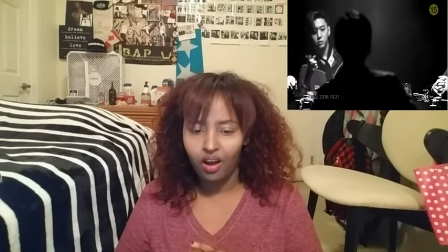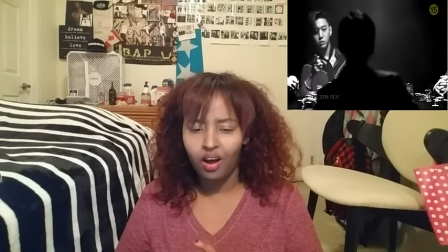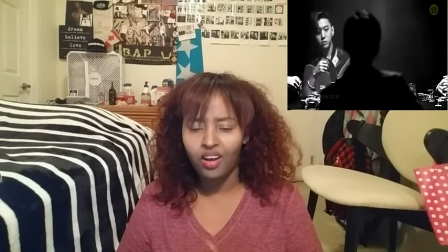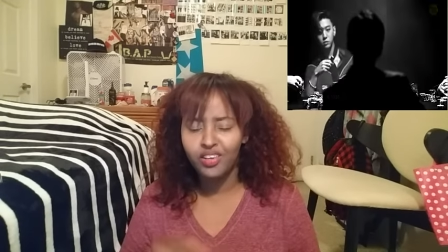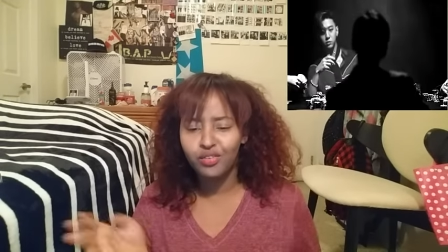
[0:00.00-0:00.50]

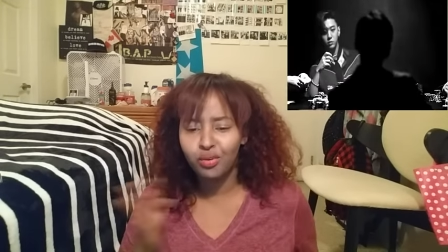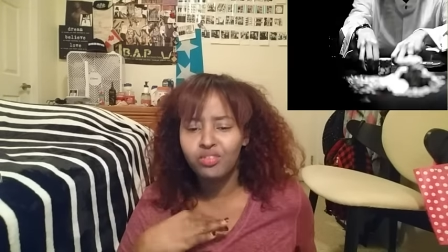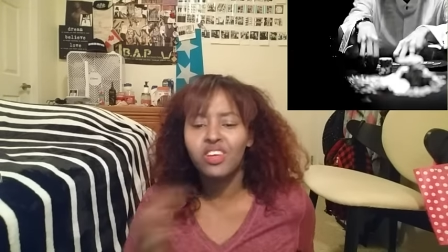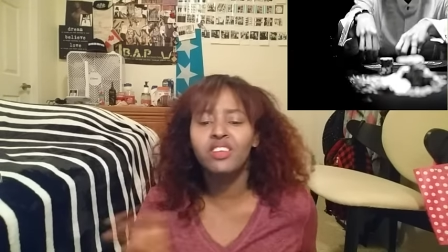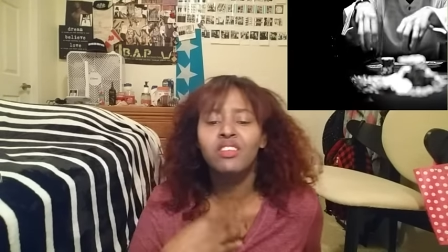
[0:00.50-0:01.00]
Oh, he's so
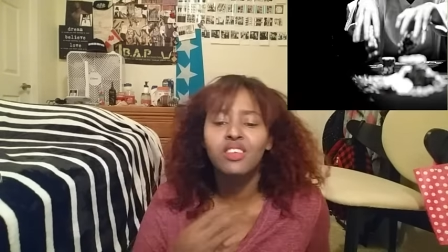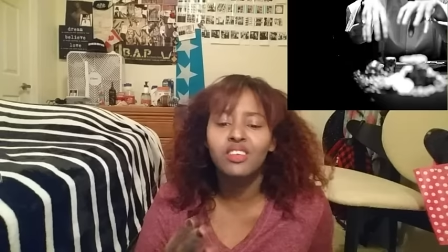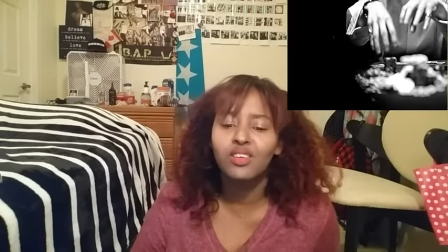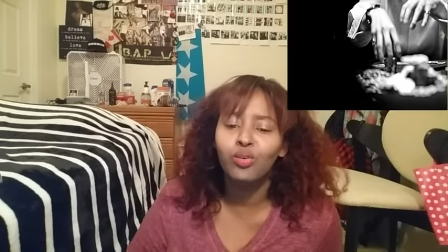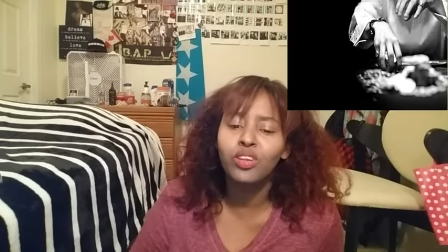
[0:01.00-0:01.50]

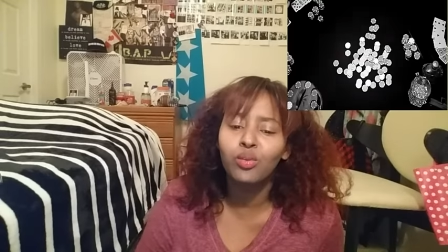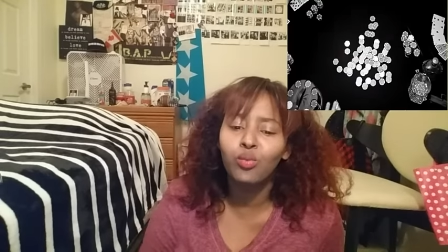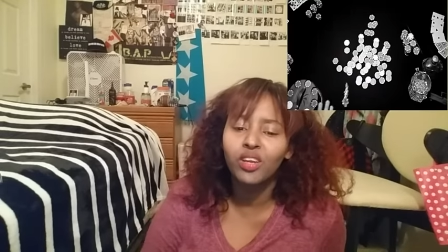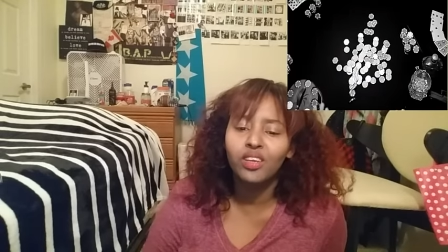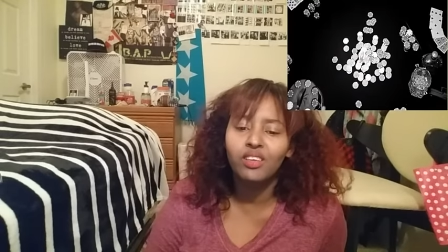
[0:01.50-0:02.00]
sexy. Look at the
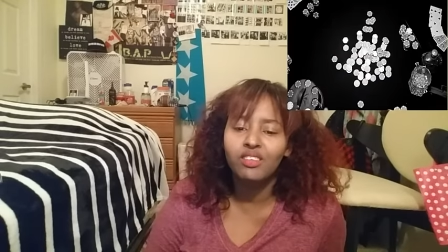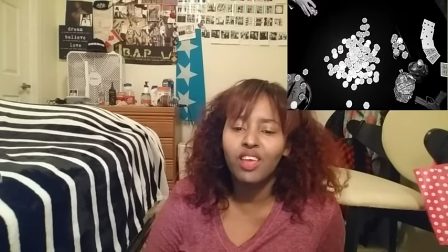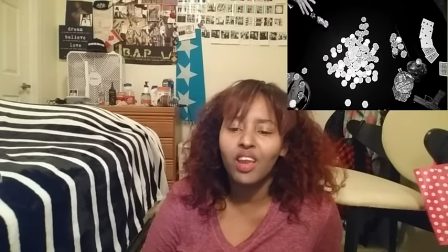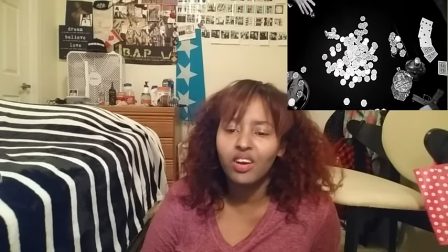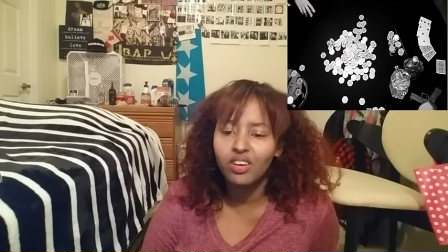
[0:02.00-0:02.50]
way his
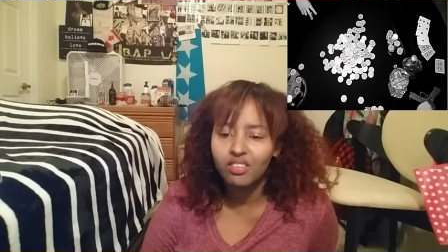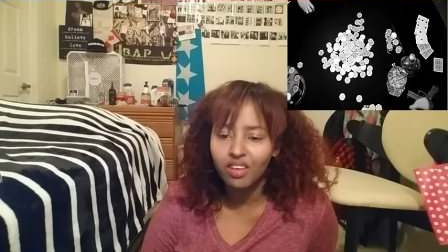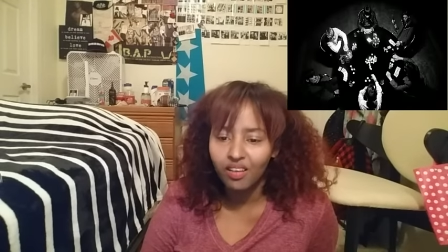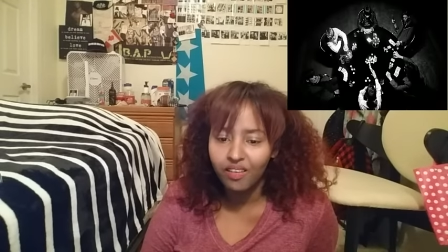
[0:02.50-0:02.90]
hair is.